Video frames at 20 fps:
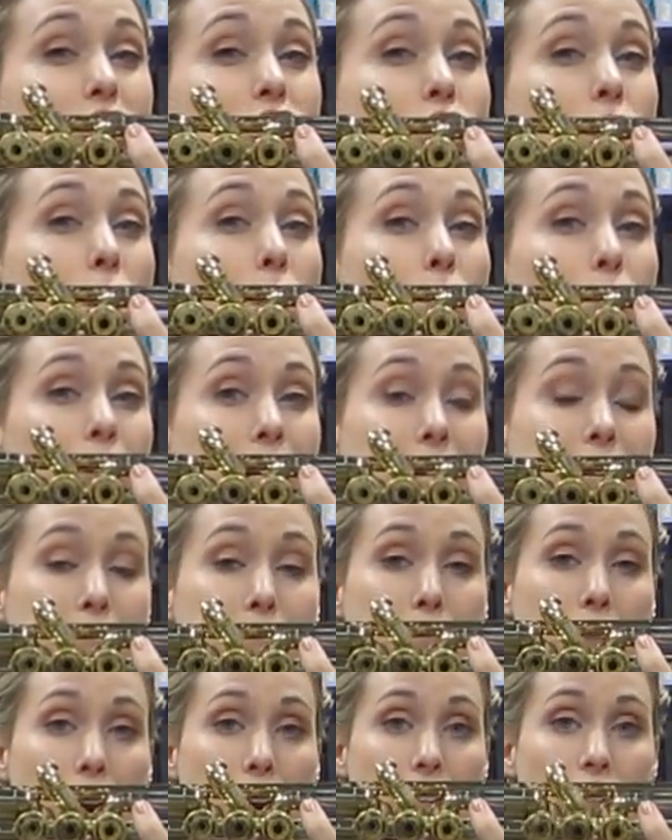don't
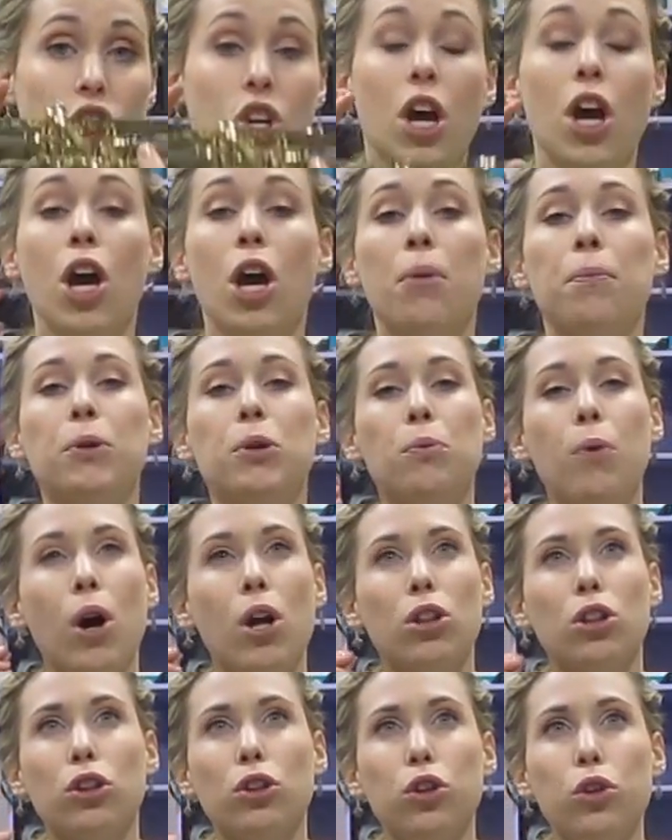need much, but you
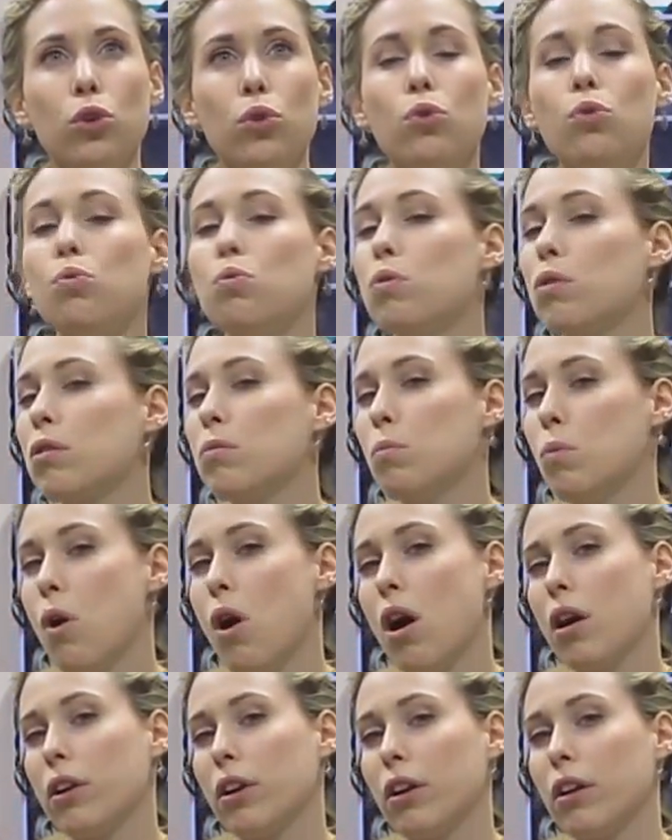want lukewarm
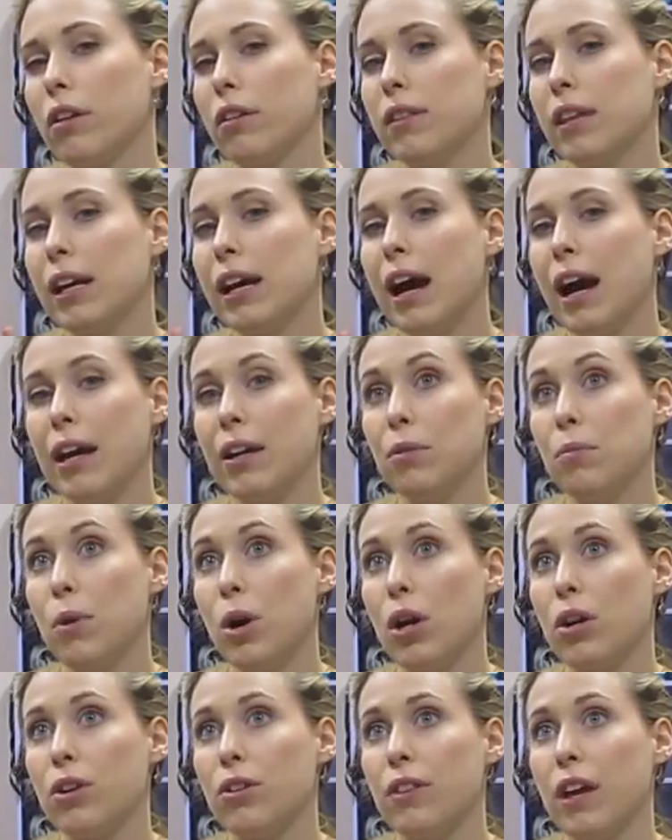water, the kind of
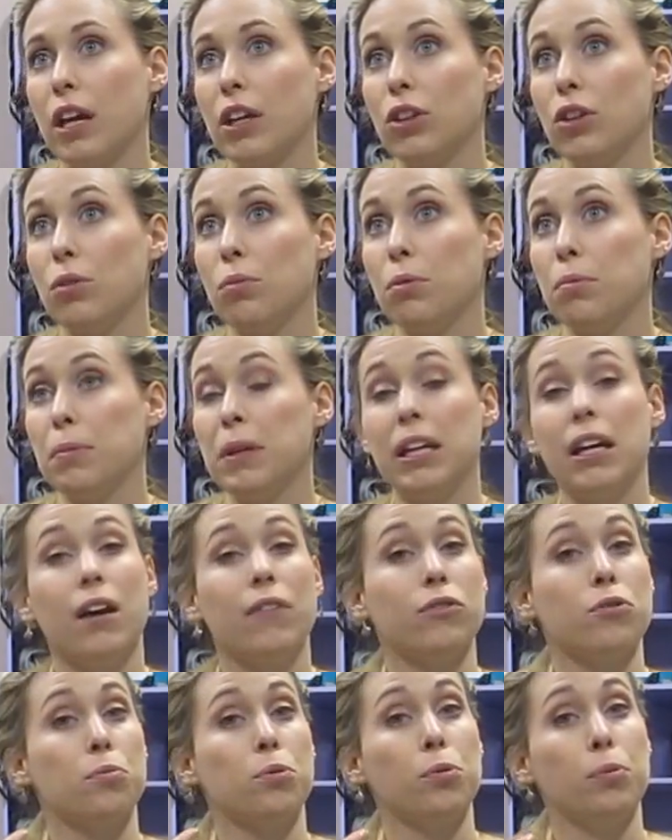water that you would be
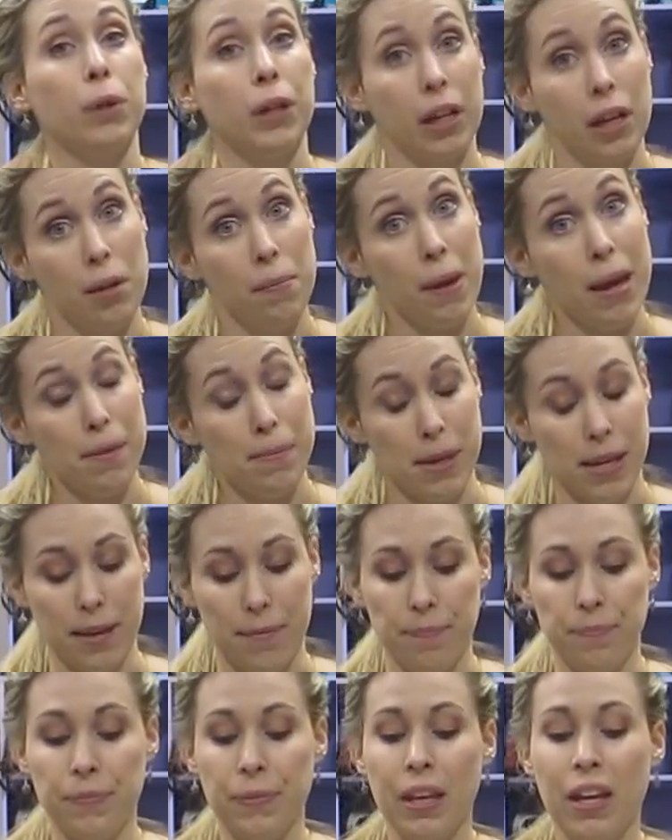comfortable putting a baby
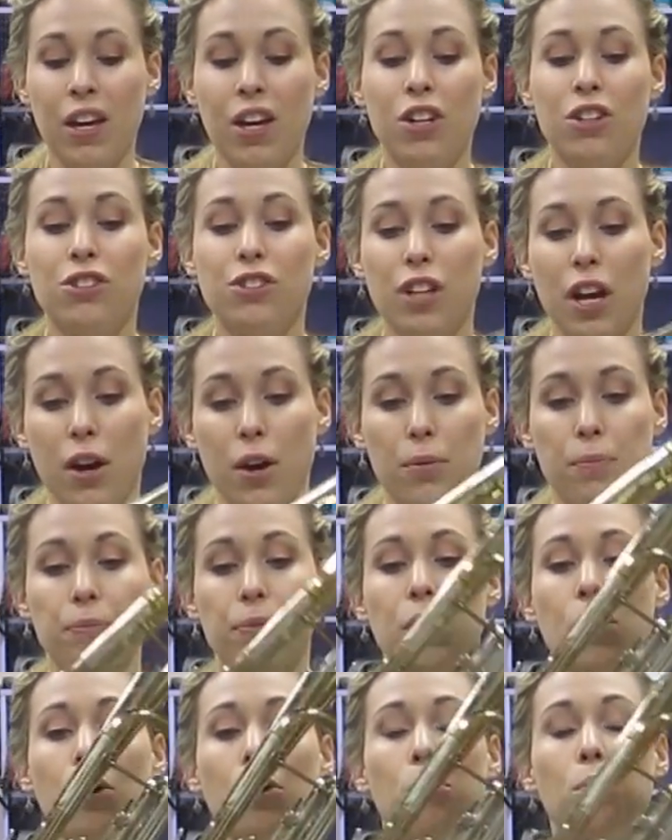in. So
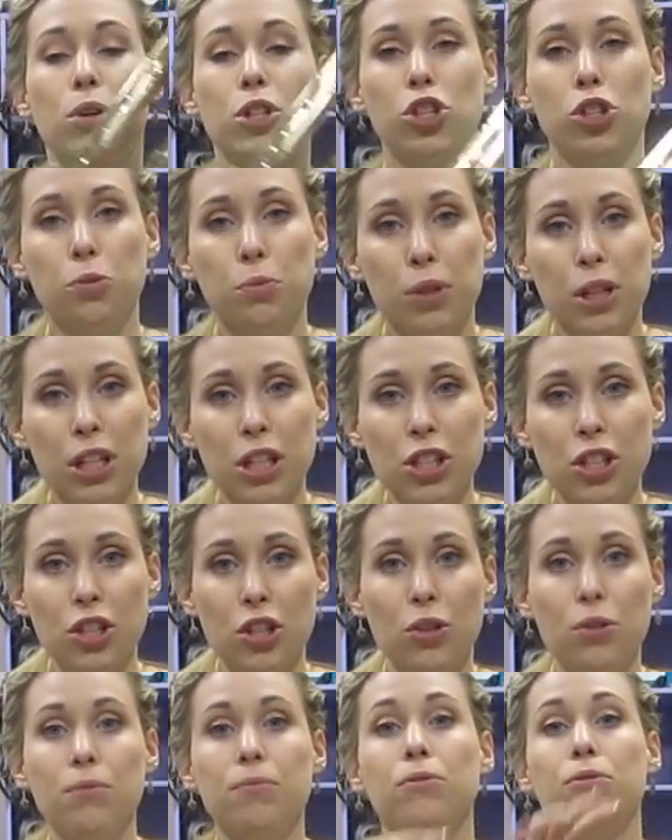what you want to
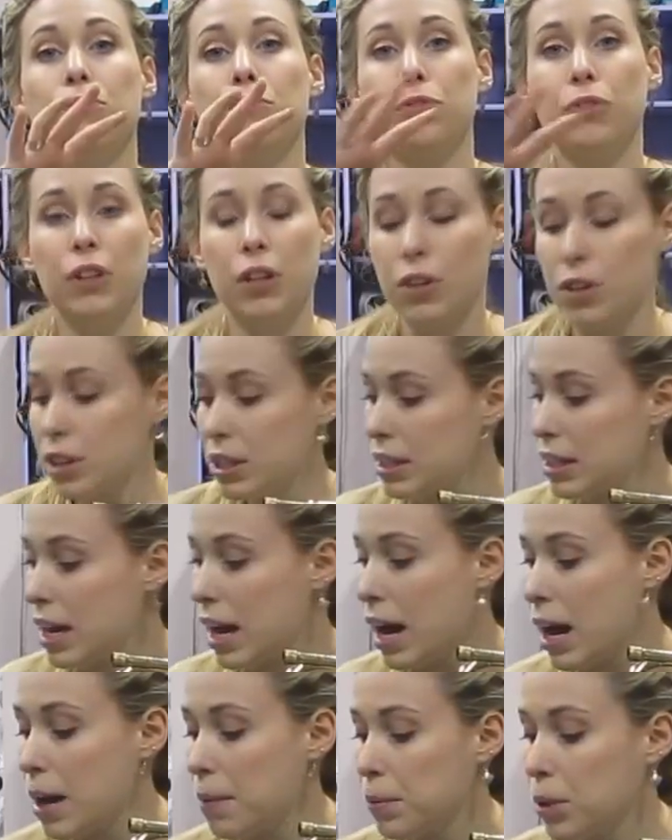do, fill the
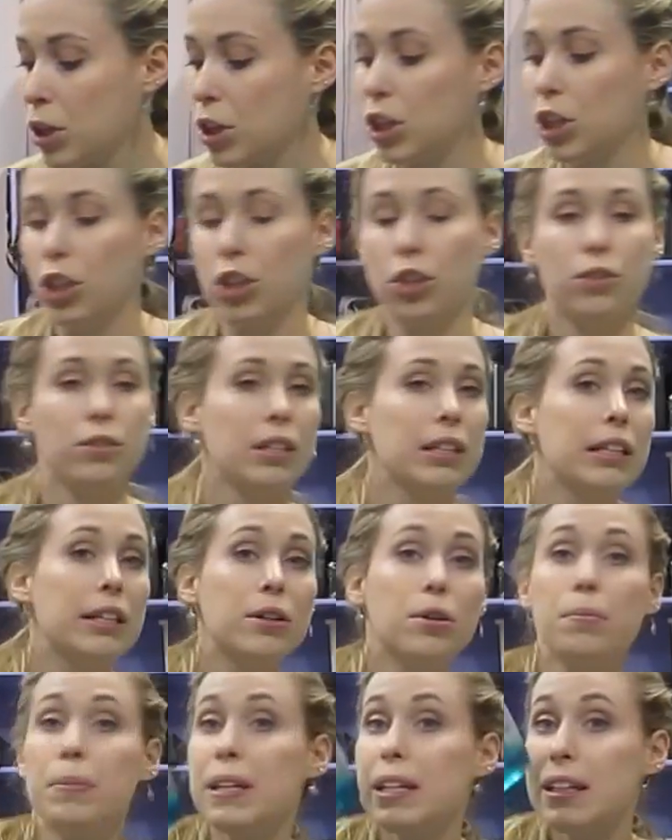tub. You're going to use a
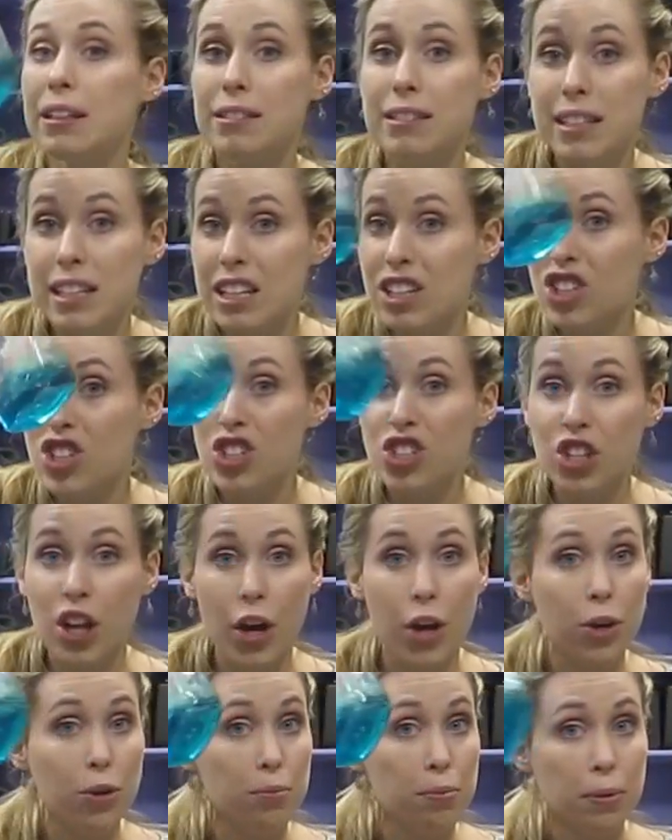little bit of dish
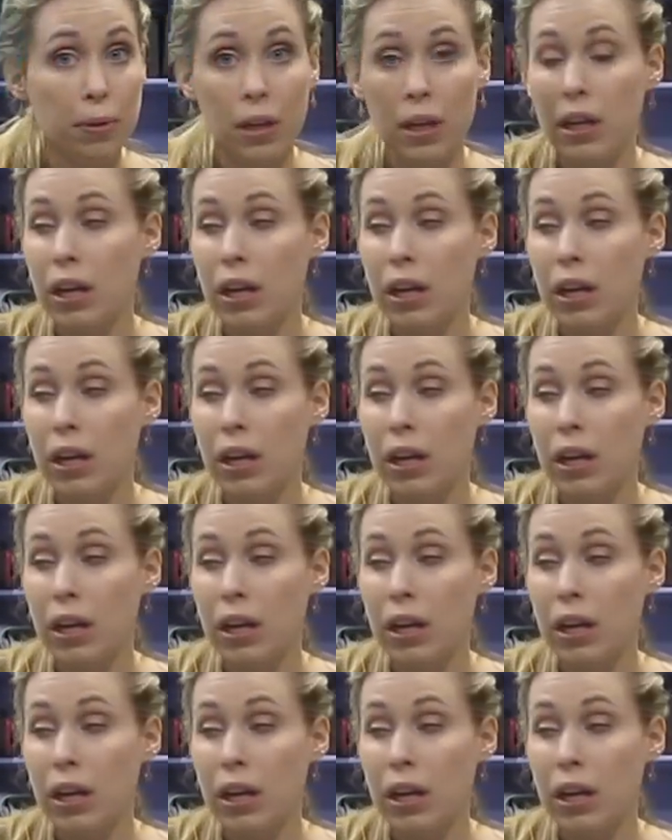soap.